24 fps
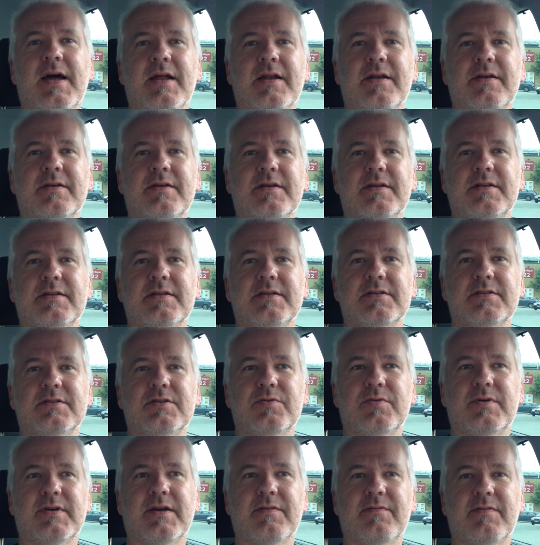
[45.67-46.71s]
and
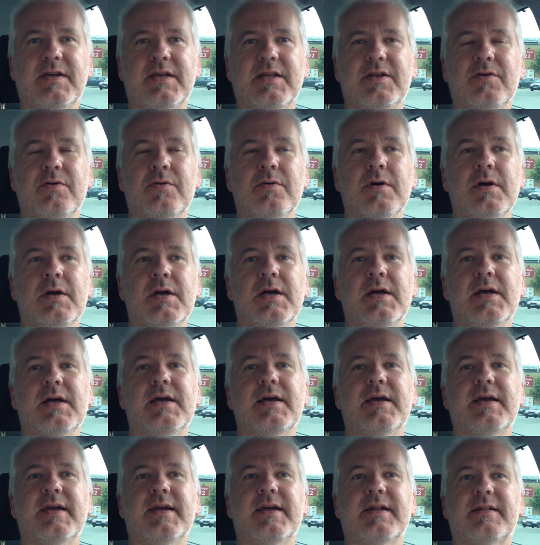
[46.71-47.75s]
doing a video,
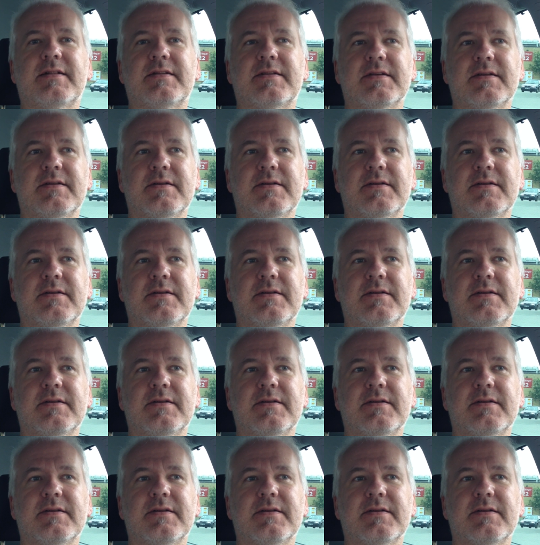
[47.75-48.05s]
it